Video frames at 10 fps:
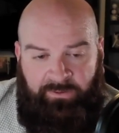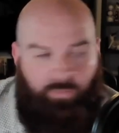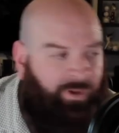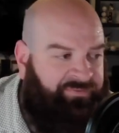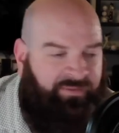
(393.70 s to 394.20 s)

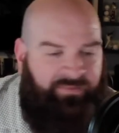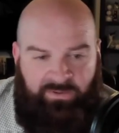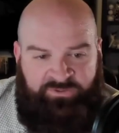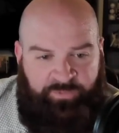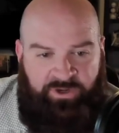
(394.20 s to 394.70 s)
The one thing
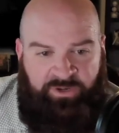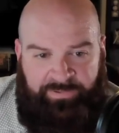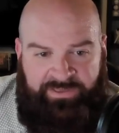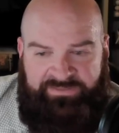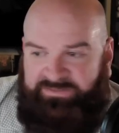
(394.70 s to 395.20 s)
that was pretty
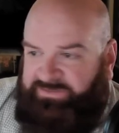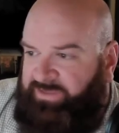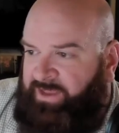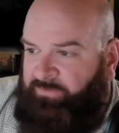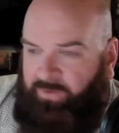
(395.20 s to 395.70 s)
pleasing
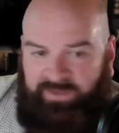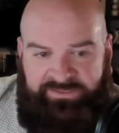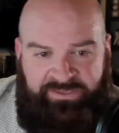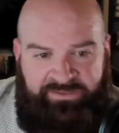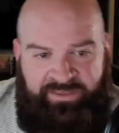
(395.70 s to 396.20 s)
tonight
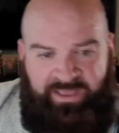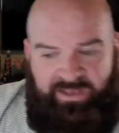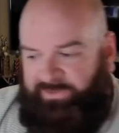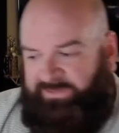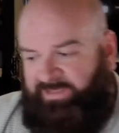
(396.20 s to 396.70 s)
watching
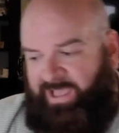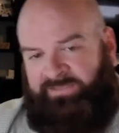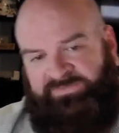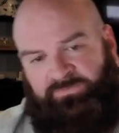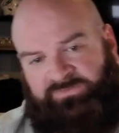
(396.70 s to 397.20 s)
Indiana play
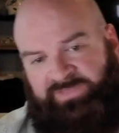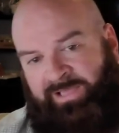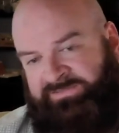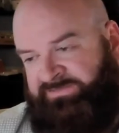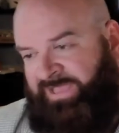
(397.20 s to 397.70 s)
Dallas, even though
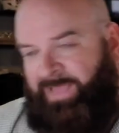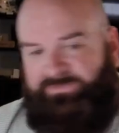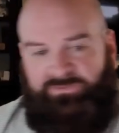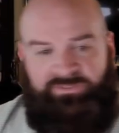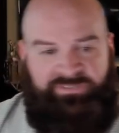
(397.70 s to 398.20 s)
Dallas is
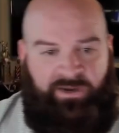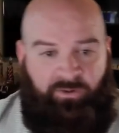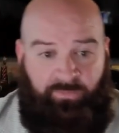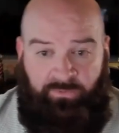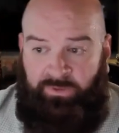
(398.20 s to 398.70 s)
absolutely
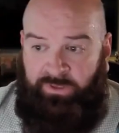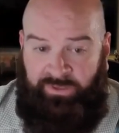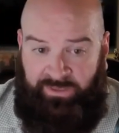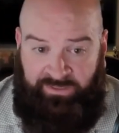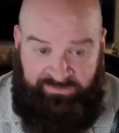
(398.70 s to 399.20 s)
terrible,
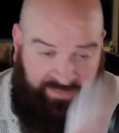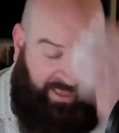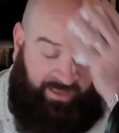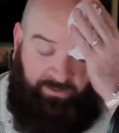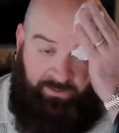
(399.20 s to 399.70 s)
is
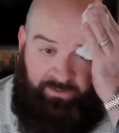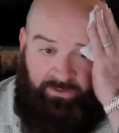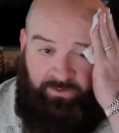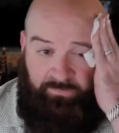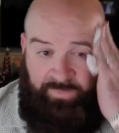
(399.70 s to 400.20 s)
that
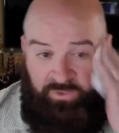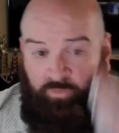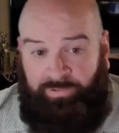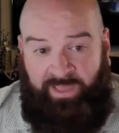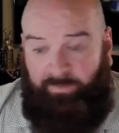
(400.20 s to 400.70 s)

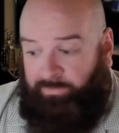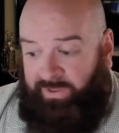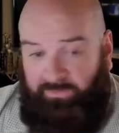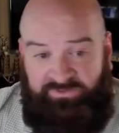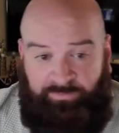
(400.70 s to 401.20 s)
you played a
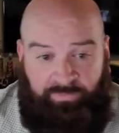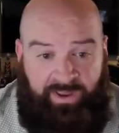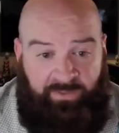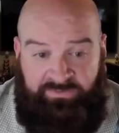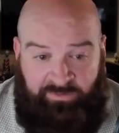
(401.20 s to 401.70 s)
break.
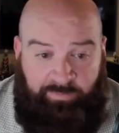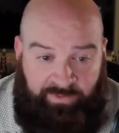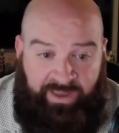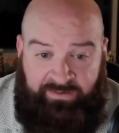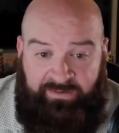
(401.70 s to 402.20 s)
It was a
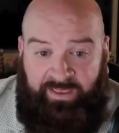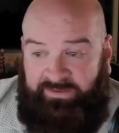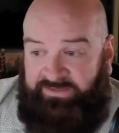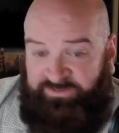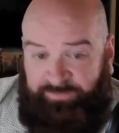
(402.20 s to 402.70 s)

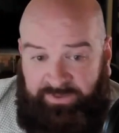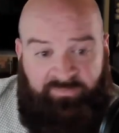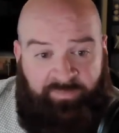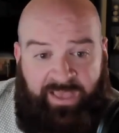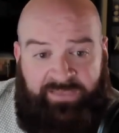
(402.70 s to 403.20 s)
breakneck
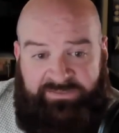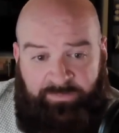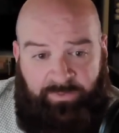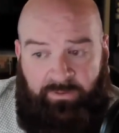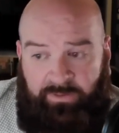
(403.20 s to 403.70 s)
speed of
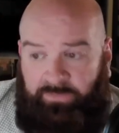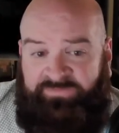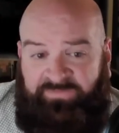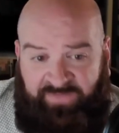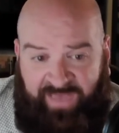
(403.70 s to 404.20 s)
basketball. It
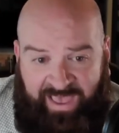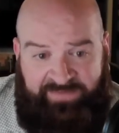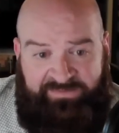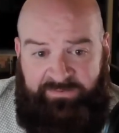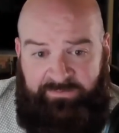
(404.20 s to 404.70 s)
was
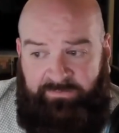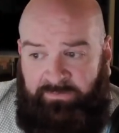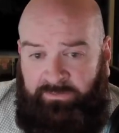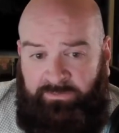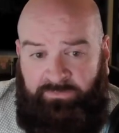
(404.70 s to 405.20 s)
fast.
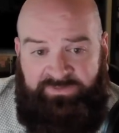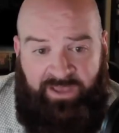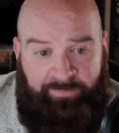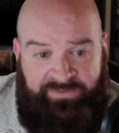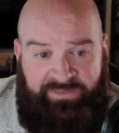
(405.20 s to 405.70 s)
It was
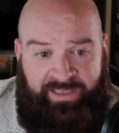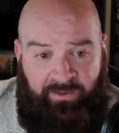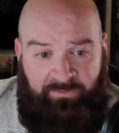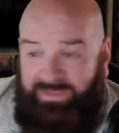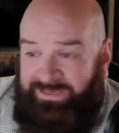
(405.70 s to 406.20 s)
up and
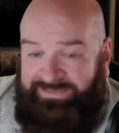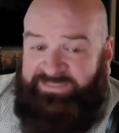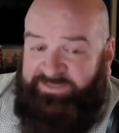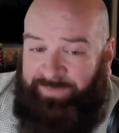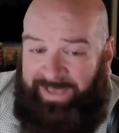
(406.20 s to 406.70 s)
down.
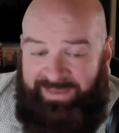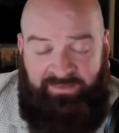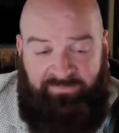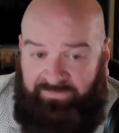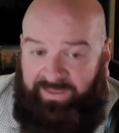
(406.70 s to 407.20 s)

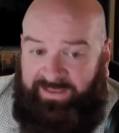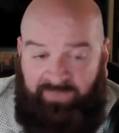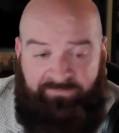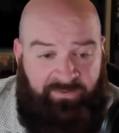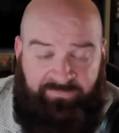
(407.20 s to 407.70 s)
Despite the fact
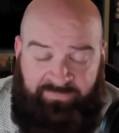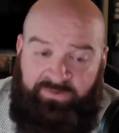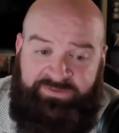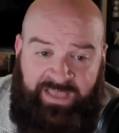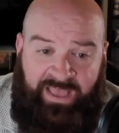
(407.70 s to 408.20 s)
that for the
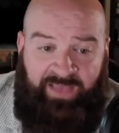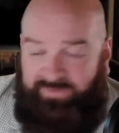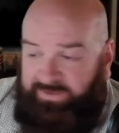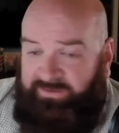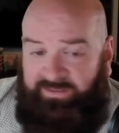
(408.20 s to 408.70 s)
first
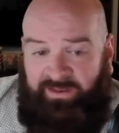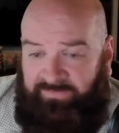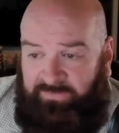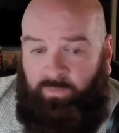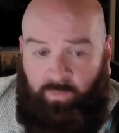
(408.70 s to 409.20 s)
half, the Indiana
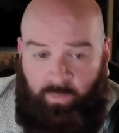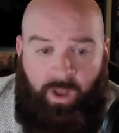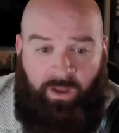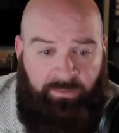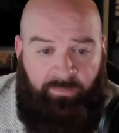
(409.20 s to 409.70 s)
Fever were
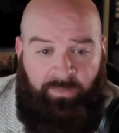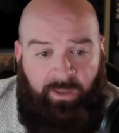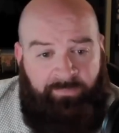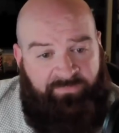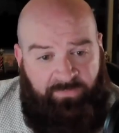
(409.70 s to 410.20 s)
walking the
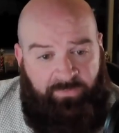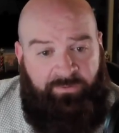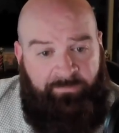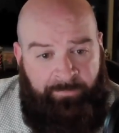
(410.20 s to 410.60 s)
ball up the floor.